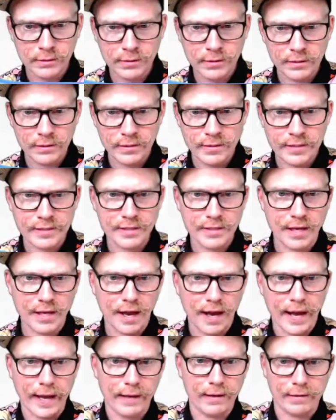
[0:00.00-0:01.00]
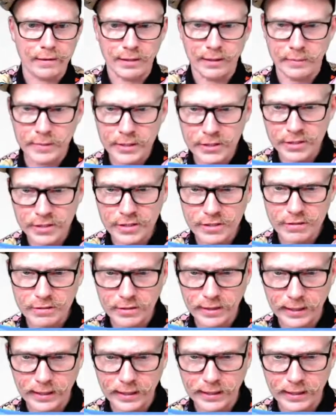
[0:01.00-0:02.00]
Sigh. Let me just
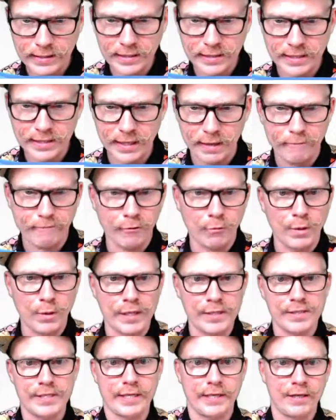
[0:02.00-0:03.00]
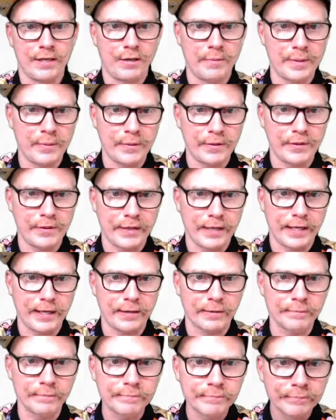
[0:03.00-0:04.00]
clean this up. For 1 second, I'll be with you. Hang
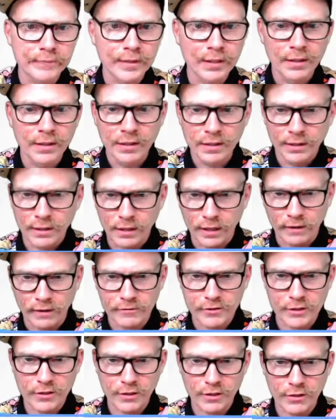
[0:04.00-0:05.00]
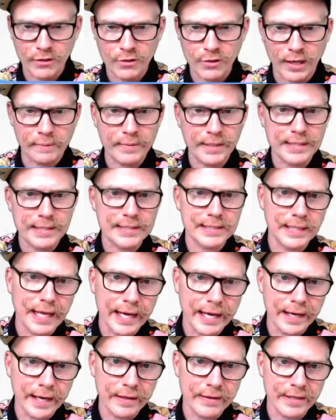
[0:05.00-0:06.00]
on. I've just got to grab these
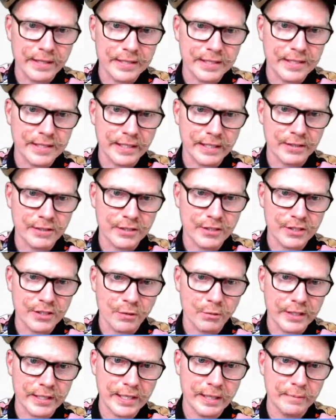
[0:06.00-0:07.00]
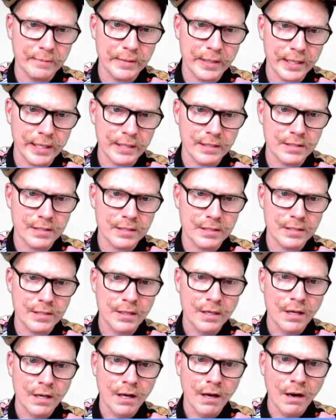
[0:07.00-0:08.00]
things because I want to keep these
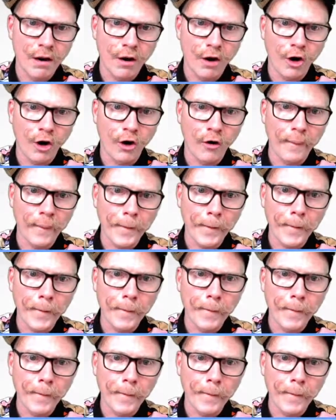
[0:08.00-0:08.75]
on